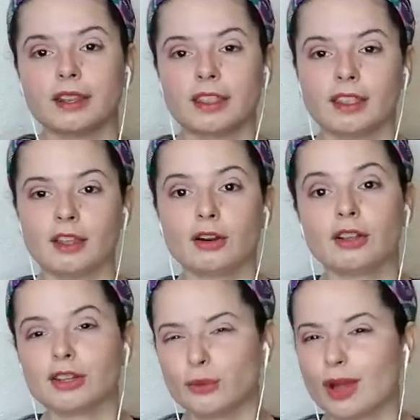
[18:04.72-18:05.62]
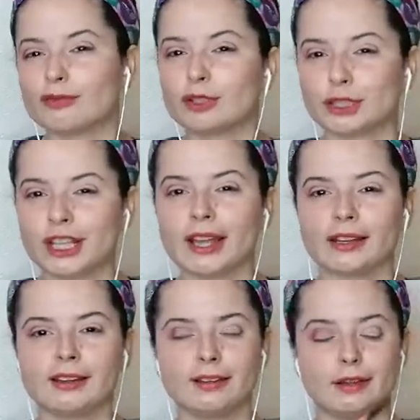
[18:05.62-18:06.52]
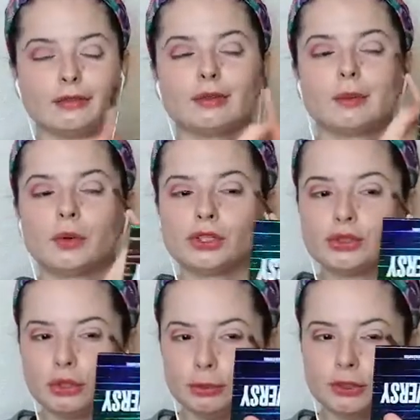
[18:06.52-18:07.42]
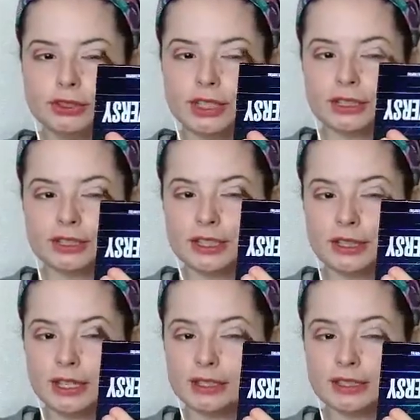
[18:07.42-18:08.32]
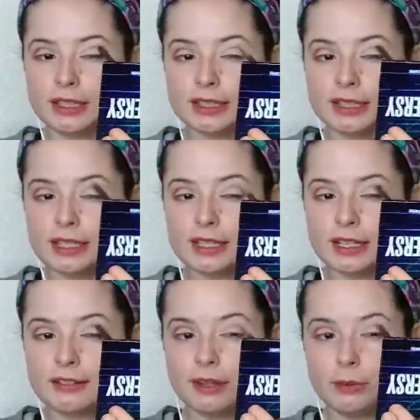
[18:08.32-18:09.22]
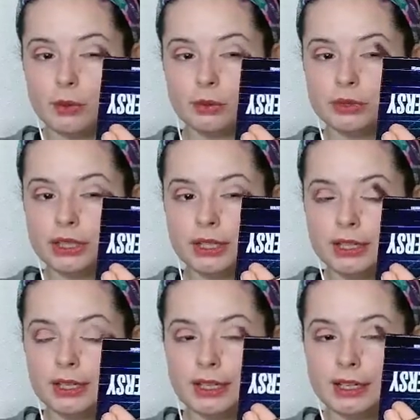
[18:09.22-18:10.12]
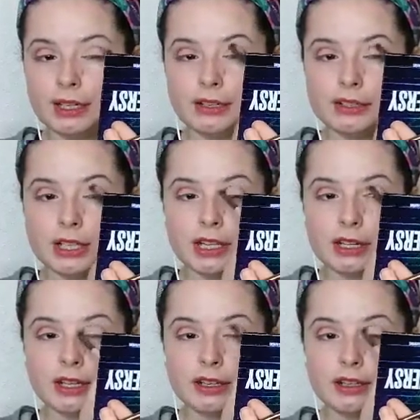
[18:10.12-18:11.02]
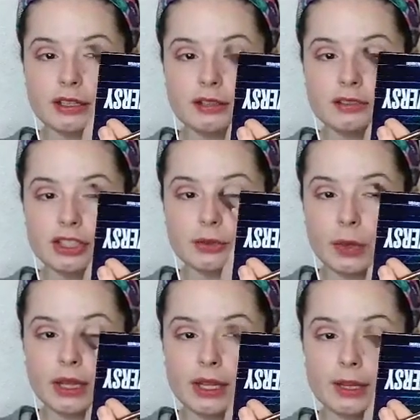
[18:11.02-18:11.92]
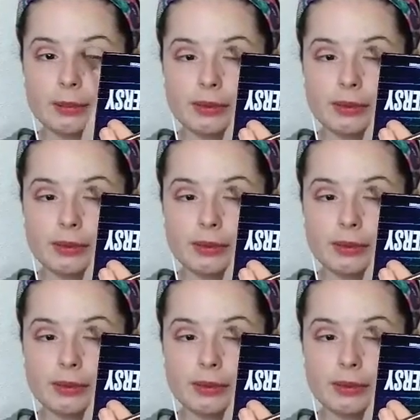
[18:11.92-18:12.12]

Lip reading: they're on the rougher side. They're for more durable skin that isn't as sensitive, that won't get irritated and swell up